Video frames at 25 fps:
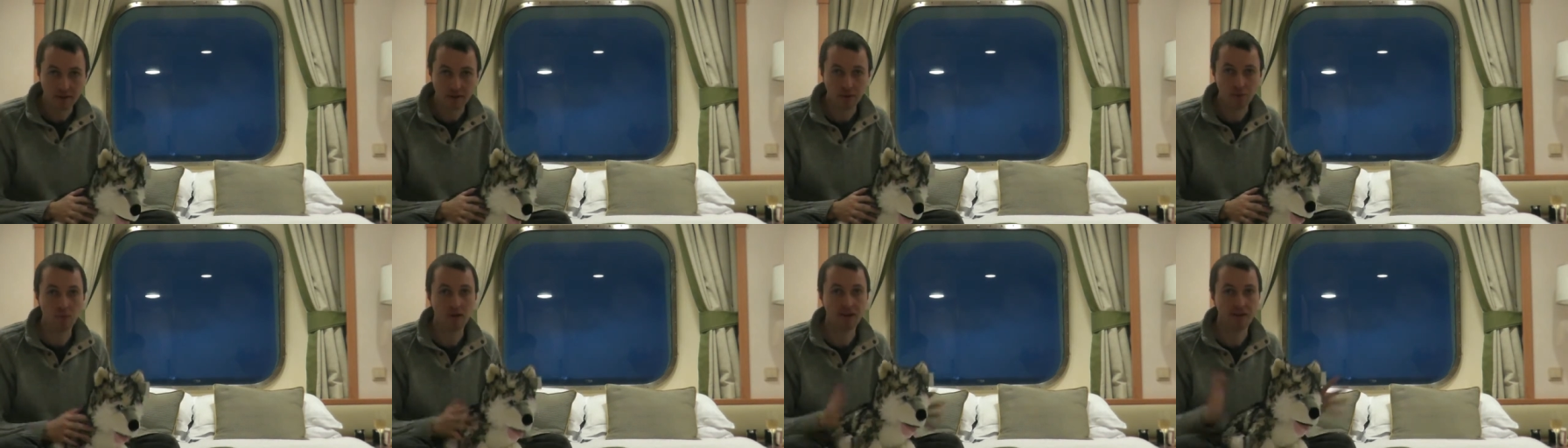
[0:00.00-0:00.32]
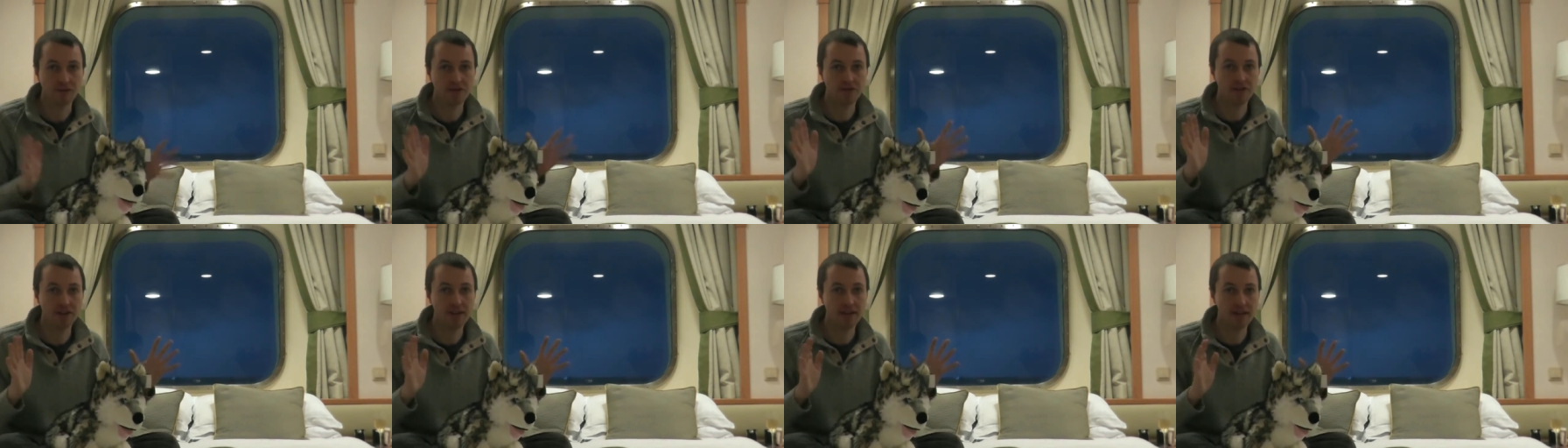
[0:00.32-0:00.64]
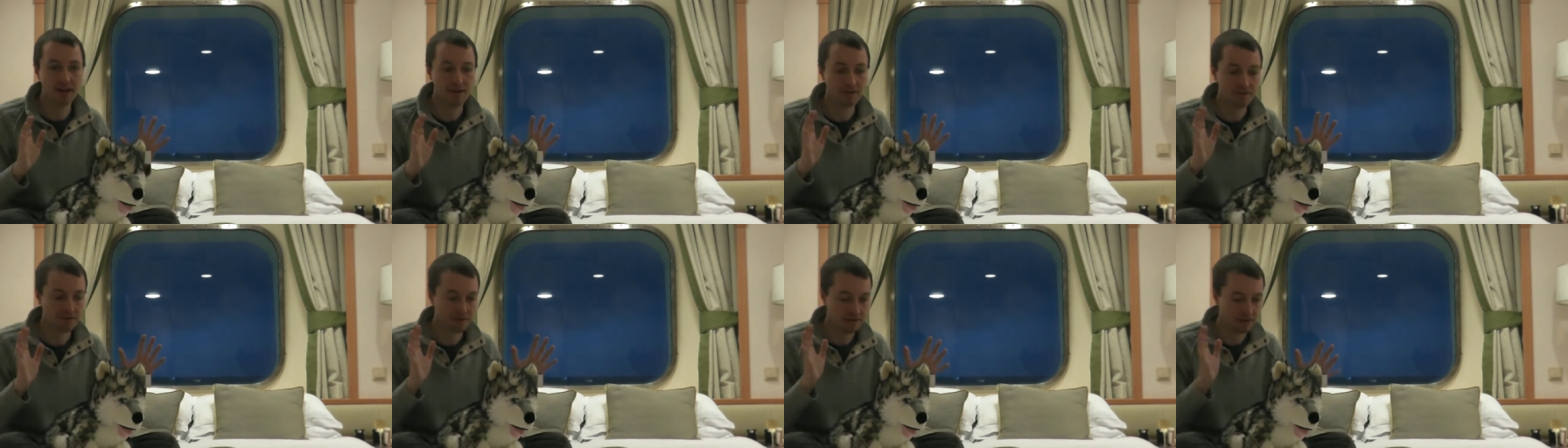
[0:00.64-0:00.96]
which
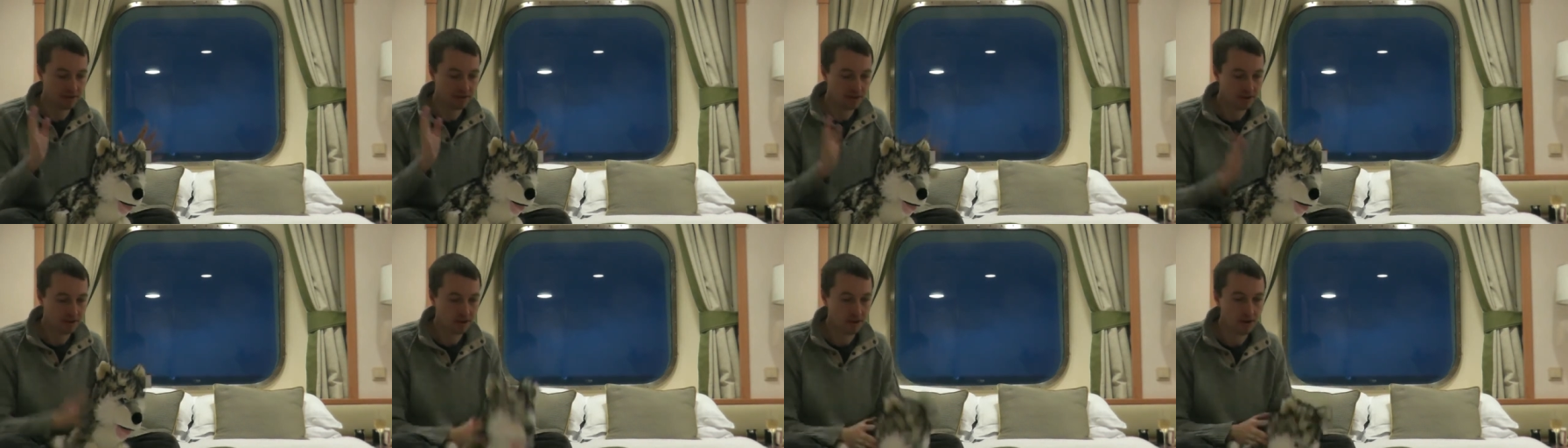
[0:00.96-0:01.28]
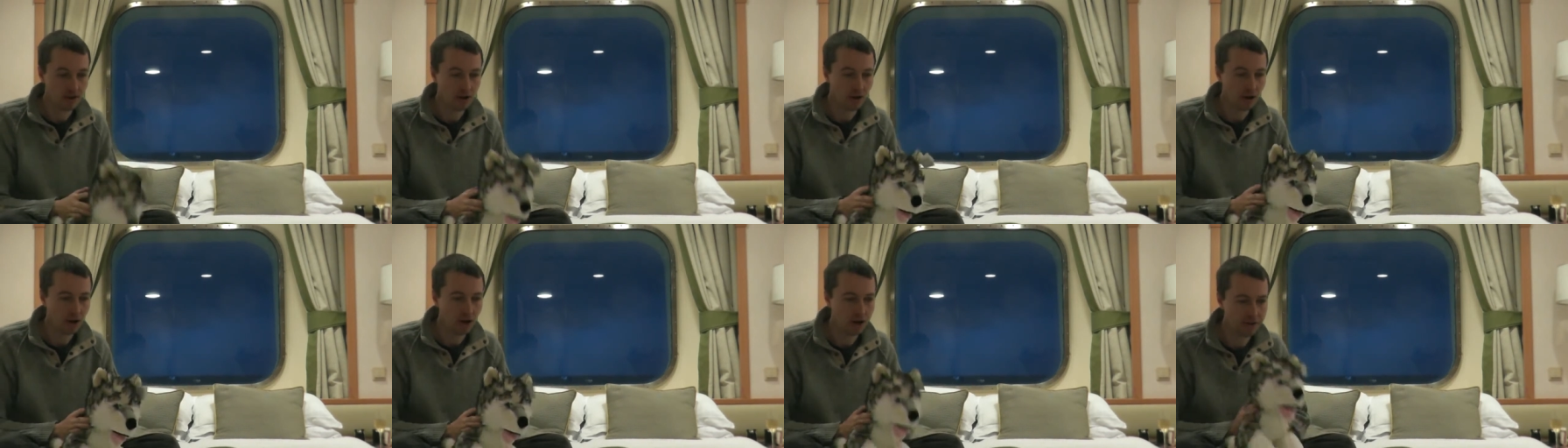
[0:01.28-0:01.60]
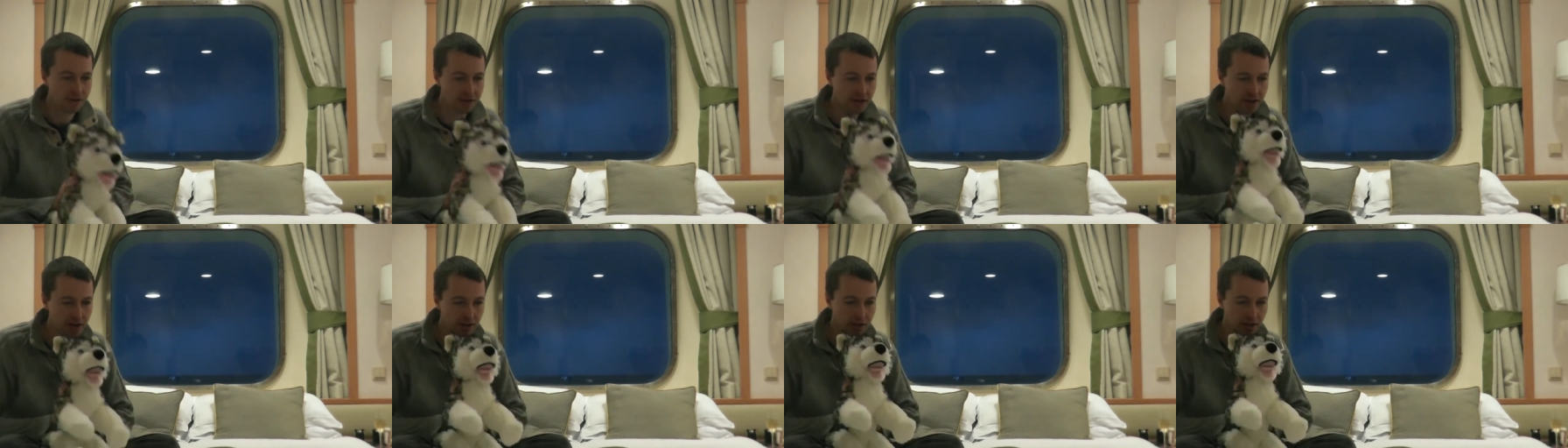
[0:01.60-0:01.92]
is
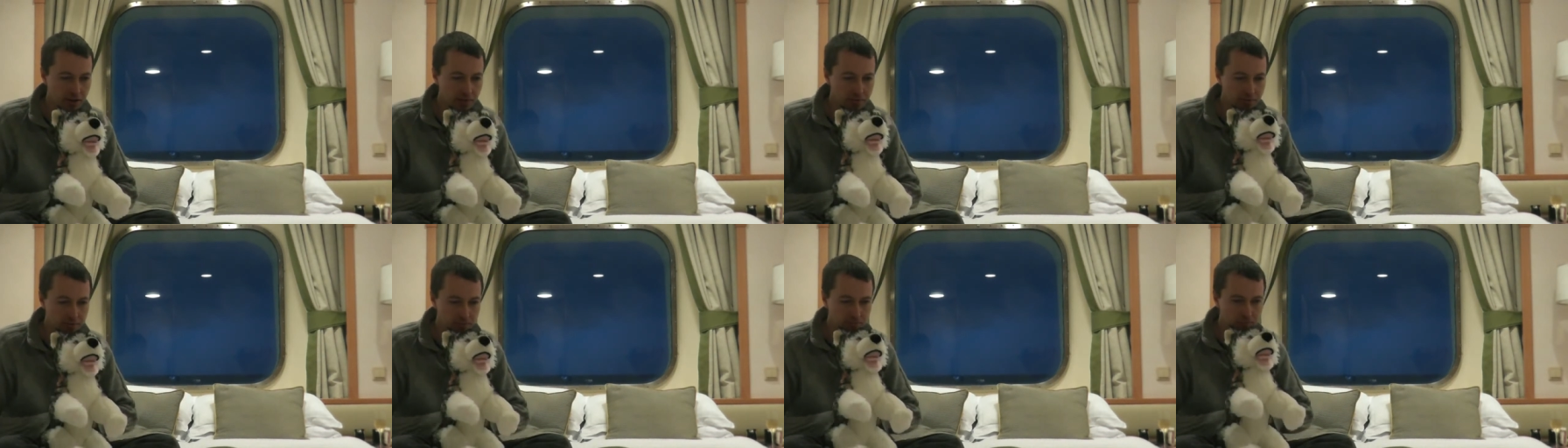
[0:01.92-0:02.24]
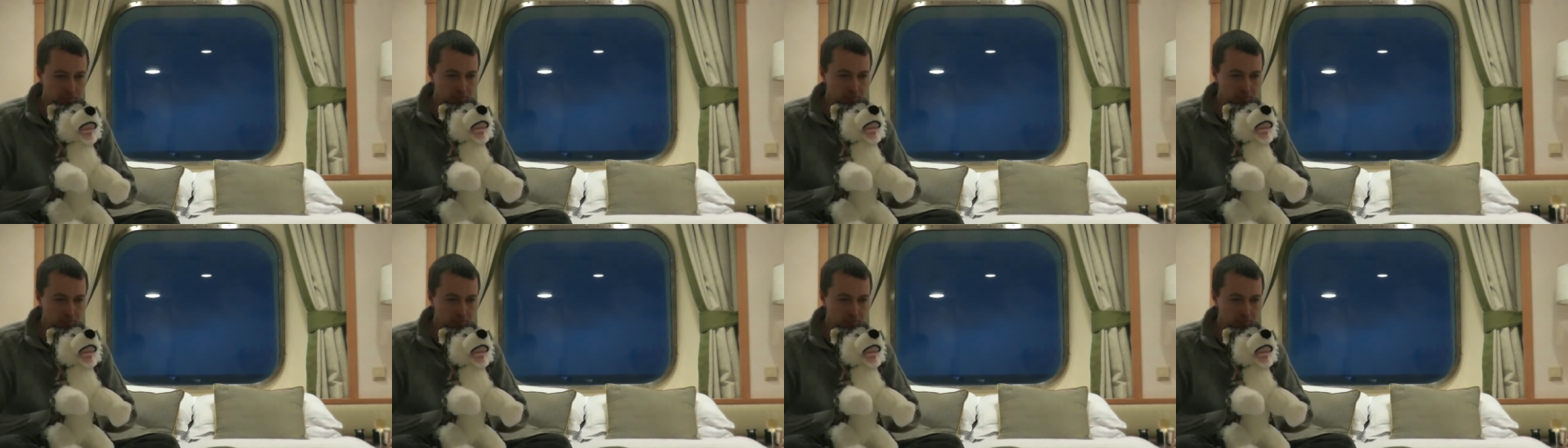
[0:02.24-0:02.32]
on the